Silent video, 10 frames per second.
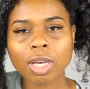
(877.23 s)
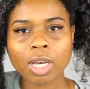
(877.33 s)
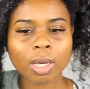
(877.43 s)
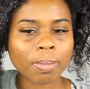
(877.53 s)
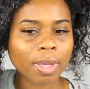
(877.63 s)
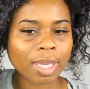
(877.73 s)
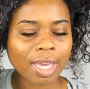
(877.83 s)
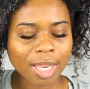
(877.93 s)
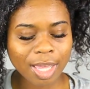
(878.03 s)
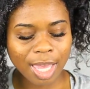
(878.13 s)
up and
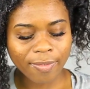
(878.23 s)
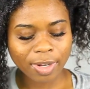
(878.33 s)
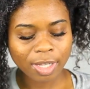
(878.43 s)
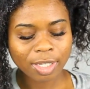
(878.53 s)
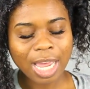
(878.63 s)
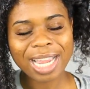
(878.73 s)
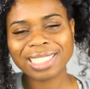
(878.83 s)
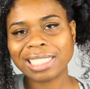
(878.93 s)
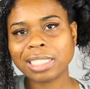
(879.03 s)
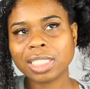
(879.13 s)
kind of having
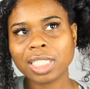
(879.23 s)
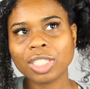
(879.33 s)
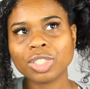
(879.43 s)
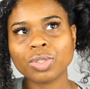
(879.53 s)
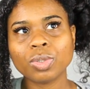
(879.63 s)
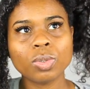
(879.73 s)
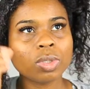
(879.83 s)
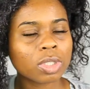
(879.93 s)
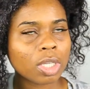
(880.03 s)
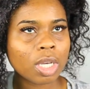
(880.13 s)
identity issues.